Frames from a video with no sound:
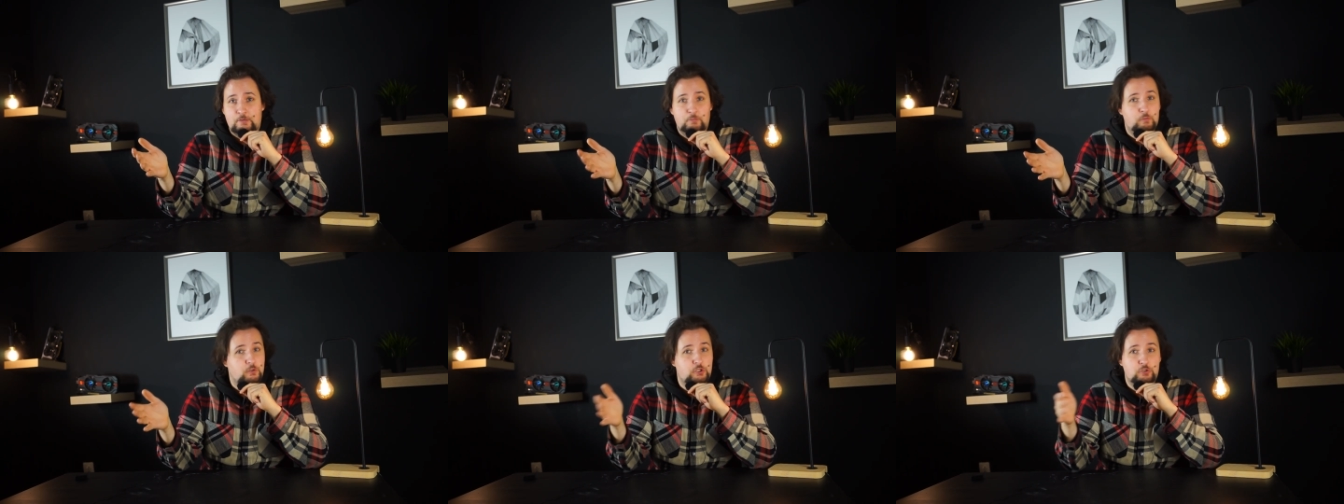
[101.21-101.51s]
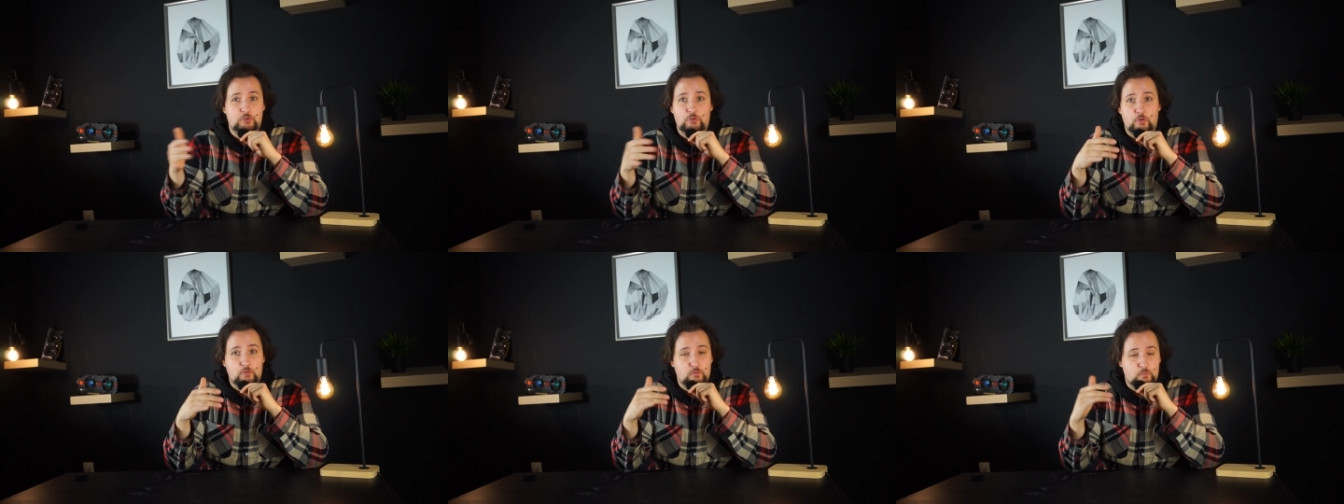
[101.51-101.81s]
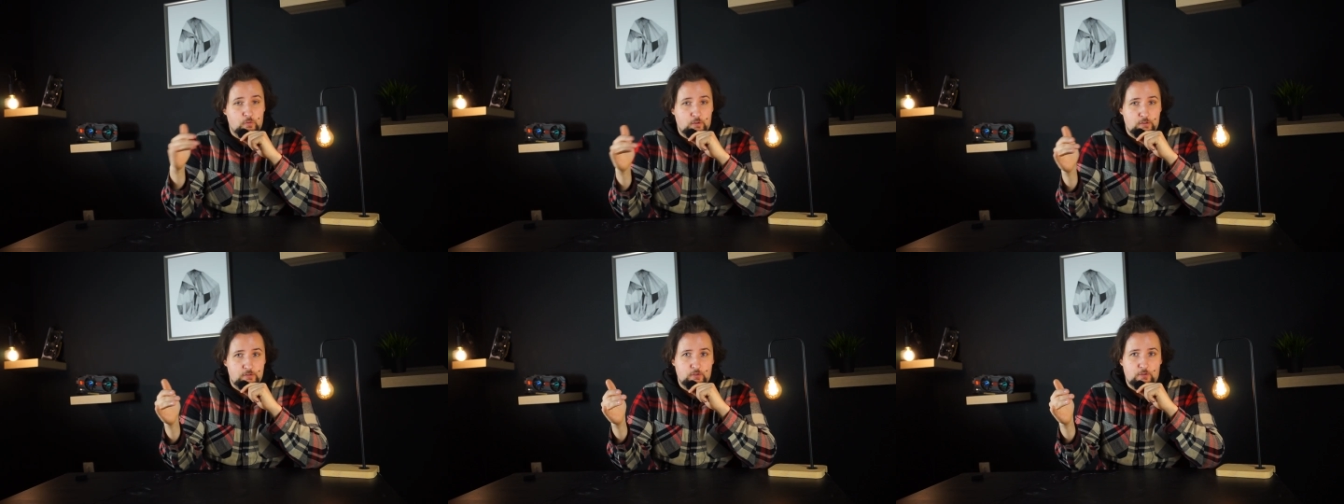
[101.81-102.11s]
which you don't
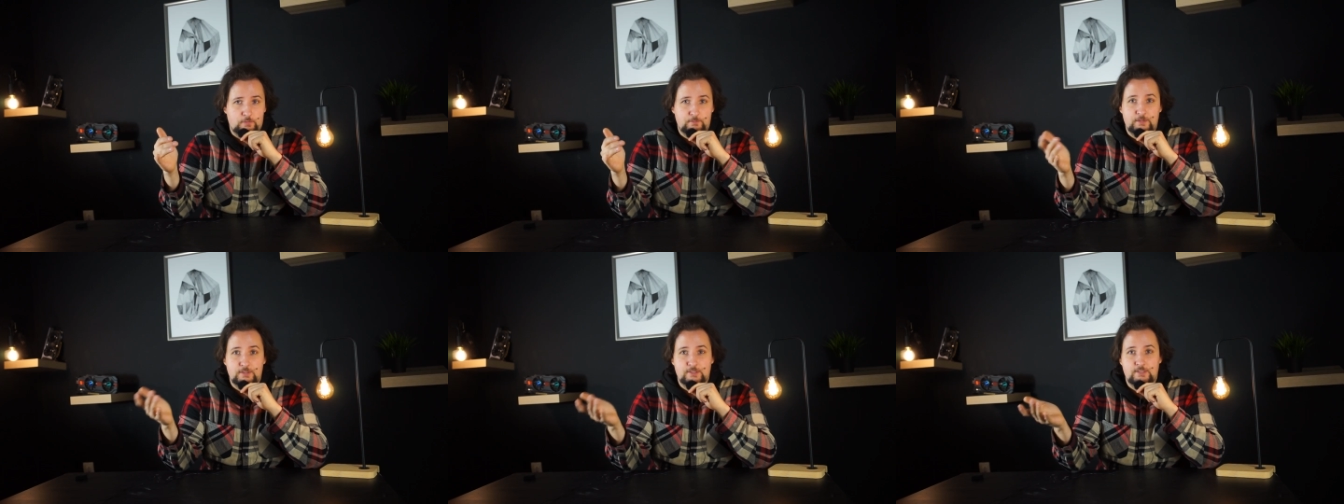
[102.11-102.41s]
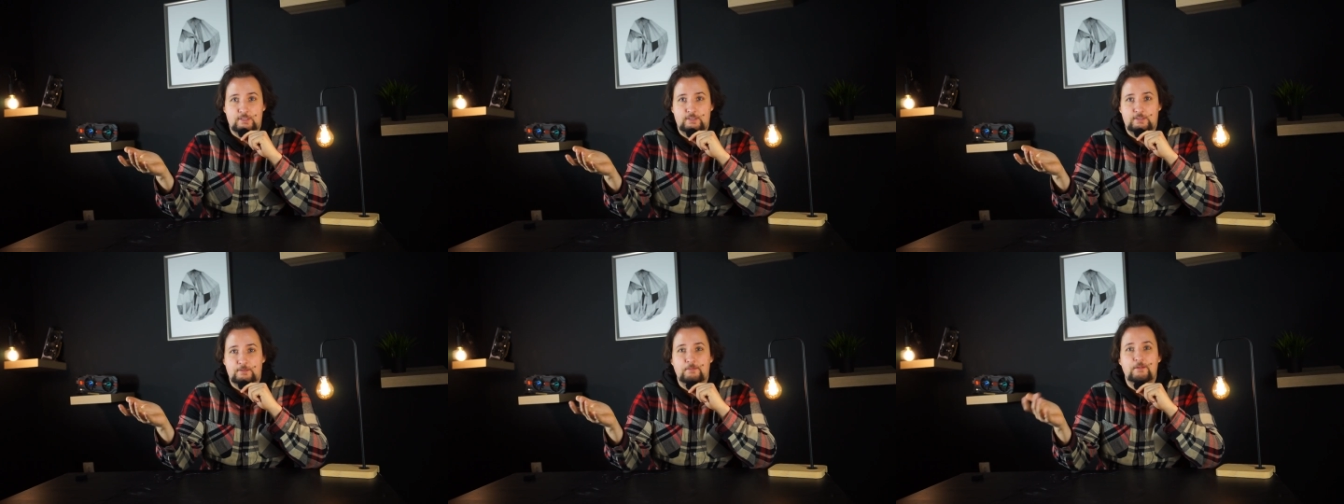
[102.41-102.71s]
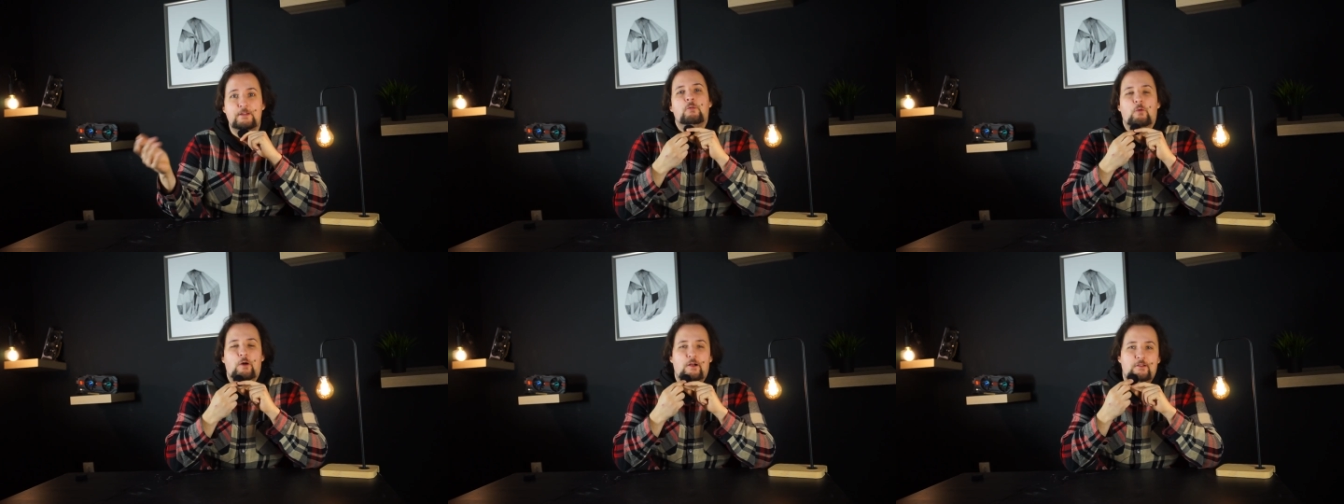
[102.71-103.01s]
want, obviously.
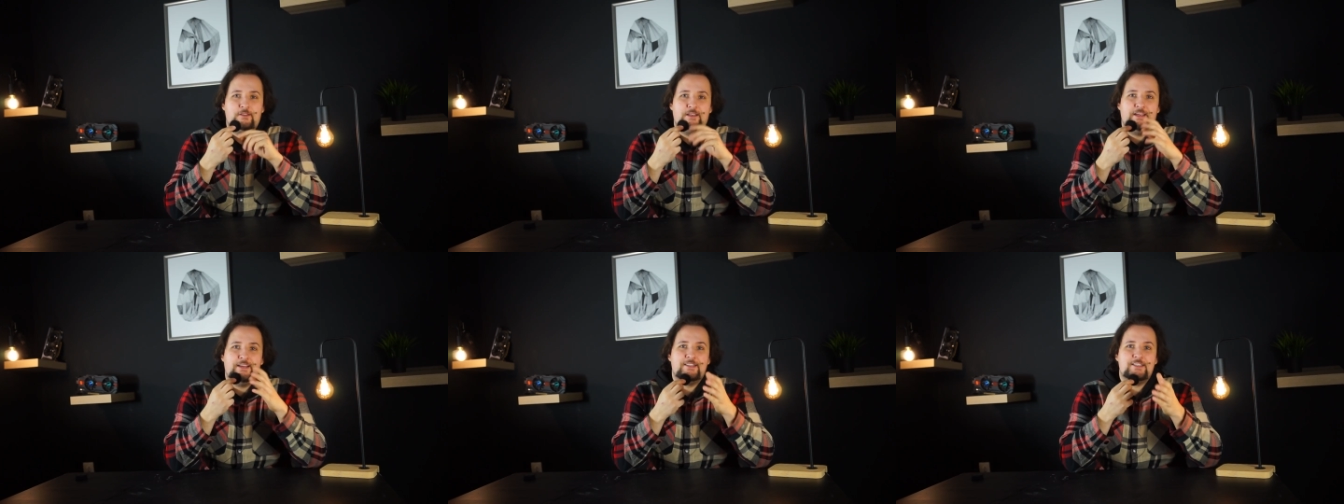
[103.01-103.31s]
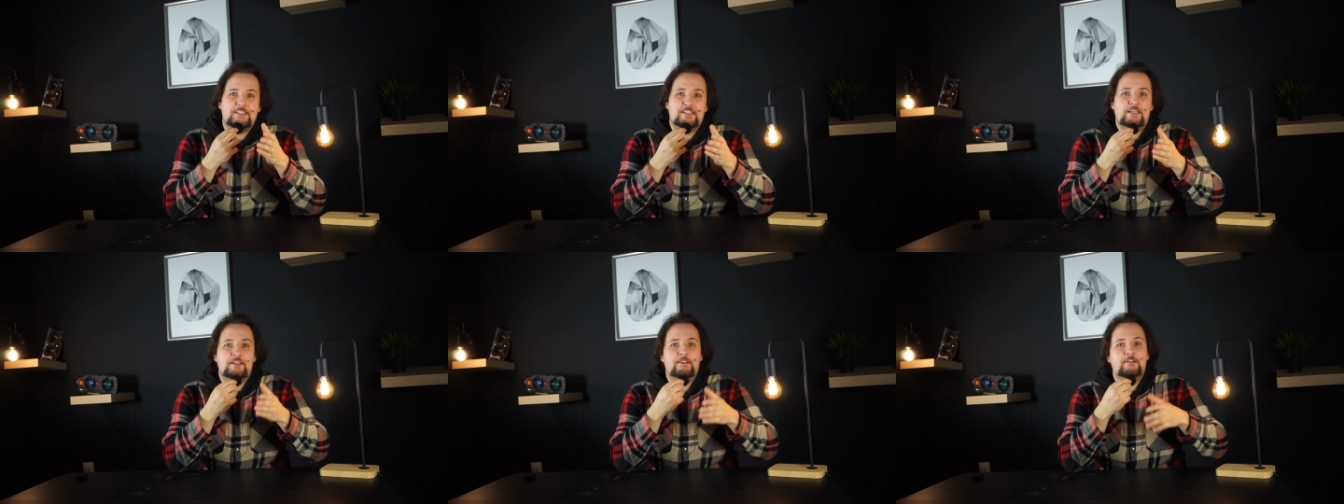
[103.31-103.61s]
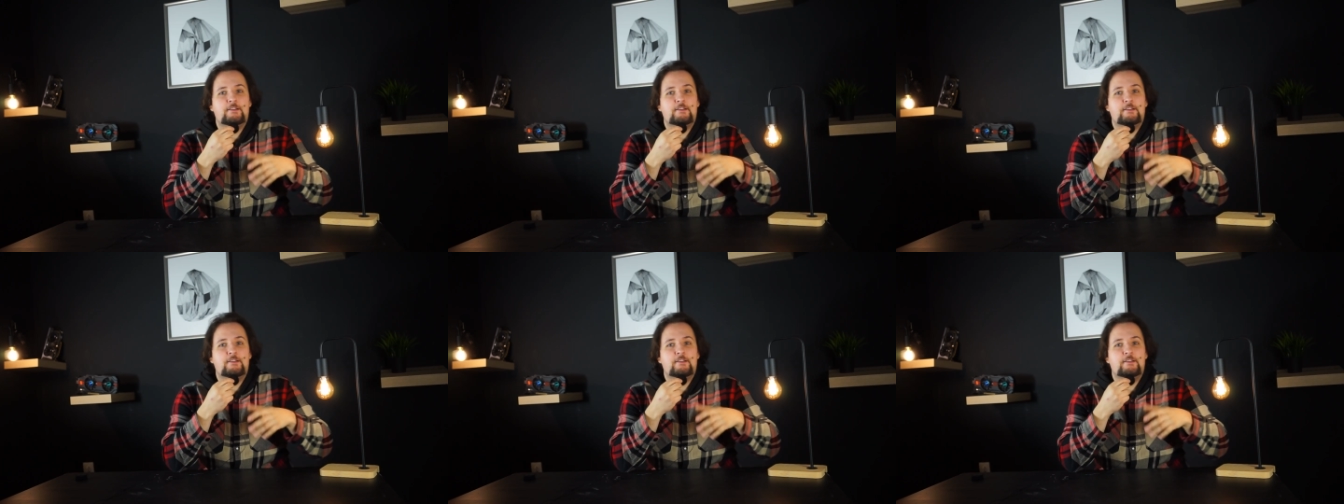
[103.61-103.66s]
Well, yes,